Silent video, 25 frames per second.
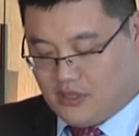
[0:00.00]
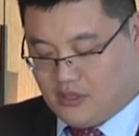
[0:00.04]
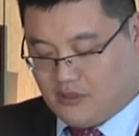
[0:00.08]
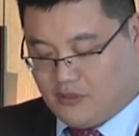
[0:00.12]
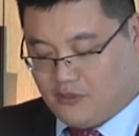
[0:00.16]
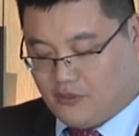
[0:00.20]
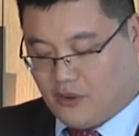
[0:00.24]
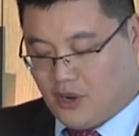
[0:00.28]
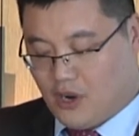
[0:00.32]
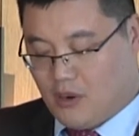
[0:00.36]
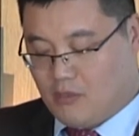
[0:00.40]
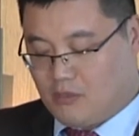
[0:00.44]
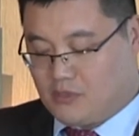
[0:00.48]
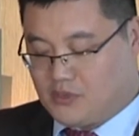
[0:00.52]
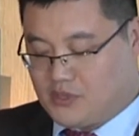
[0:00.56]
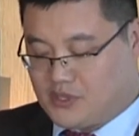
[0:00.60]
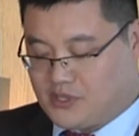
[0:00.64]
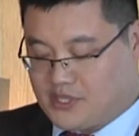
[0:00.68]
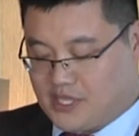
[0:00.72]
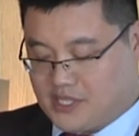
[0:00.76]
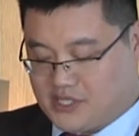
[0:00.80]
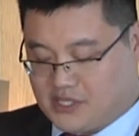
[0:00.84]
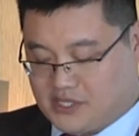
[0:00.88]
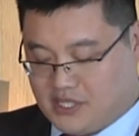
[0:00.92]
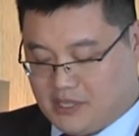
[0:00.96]
from
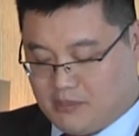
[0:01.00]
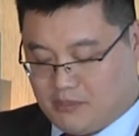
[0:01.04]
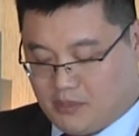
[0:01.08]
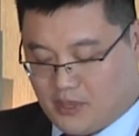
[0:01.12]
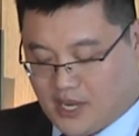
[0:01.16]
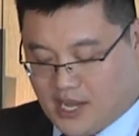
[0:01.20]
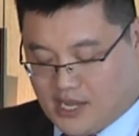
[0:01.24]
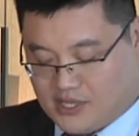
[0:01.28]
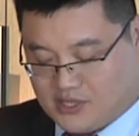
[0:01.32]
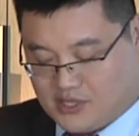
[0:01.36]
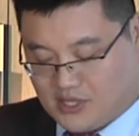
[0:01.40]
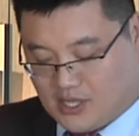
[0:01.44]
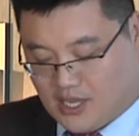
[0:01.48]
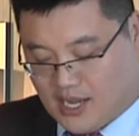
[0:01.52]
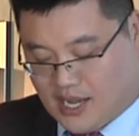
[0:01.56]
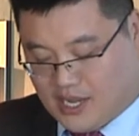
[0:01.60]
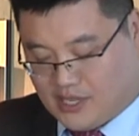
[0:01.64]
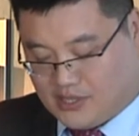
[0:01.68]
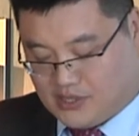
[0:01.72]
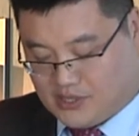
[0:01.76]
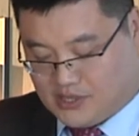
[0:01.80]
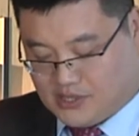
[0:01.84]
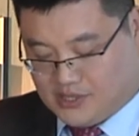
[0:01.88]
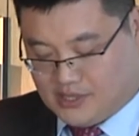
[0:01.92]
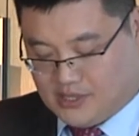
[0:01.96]
60 plus
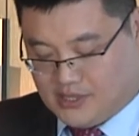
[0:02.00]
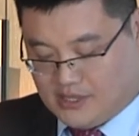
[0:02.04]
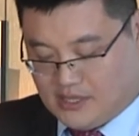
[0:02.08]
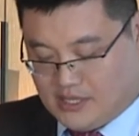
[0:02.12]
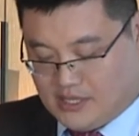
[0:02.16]
clients.